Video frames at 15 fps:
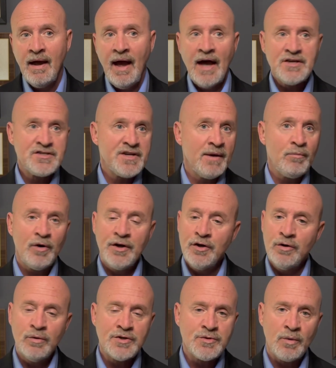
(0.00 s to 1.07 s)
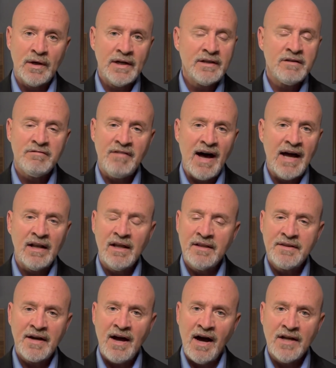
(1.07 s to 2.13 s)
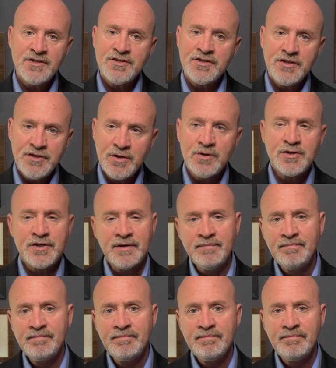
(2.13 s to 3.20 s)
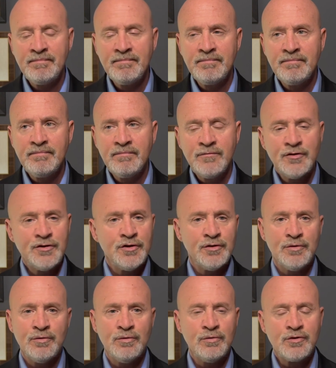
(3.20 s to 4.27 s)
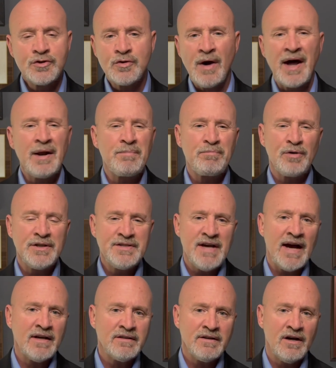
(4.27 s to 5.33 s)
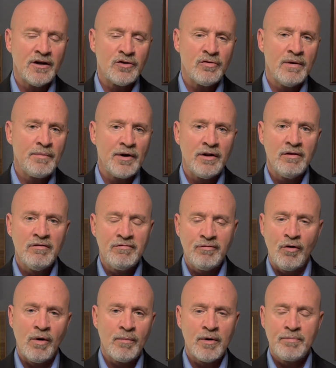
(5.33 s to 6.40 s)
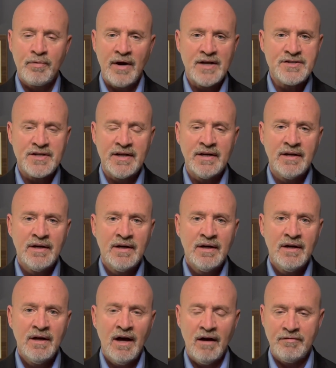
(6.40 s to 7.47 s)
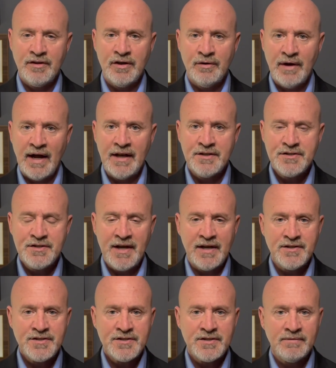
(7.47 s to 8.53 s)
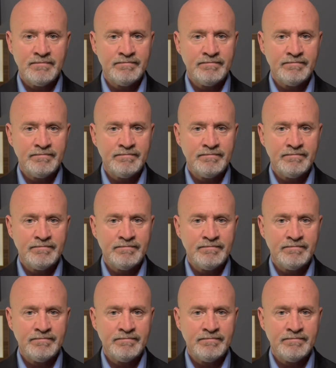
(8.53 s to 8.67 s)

as someone who was willing to violate the Constitution to try to protect a criminal former president of the United States.